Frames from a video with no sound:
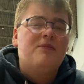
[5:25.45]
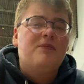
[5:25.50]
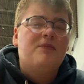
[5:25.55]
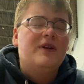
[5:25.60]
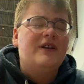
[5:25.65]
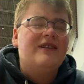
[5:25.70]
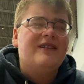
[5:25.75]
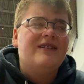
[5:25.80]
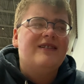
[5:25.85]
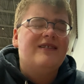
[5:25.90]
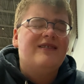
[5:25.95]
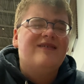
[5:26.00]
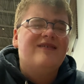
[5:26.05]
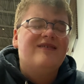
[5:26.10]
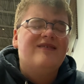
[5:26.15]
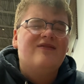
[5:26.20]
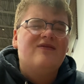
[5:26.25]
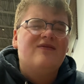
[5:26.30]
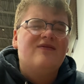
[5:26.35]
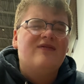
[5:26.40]
But
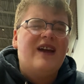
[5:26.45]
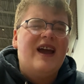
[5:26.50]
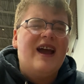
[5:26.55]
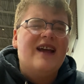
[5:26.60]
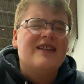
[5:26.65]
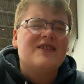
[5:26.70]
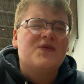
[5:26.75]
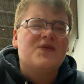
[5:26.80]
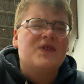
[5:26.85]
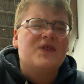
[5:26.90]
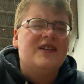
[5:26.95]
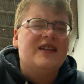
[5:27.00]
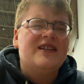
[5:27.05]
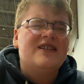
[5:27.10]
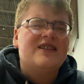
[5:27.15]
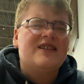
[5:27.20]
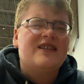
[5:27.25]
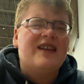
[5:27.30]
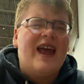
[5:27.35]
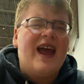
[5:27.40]
as it
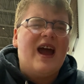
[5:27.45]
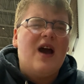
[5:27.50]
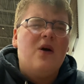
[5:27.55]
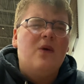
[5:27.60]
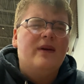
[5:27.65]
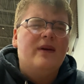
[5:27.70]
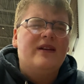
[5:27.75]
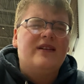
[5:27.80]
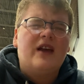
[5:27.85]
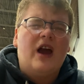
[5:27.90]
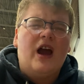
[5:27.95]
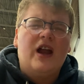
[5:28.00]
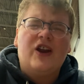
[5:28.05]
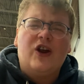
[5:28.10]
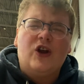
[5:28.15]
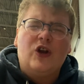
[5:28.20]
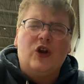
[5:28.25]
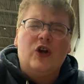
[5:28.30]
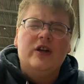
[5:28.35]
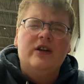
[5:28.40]
released now, it kind
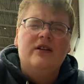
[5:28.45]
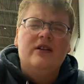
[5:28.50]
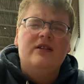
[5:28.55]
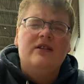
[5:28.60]
of hurt.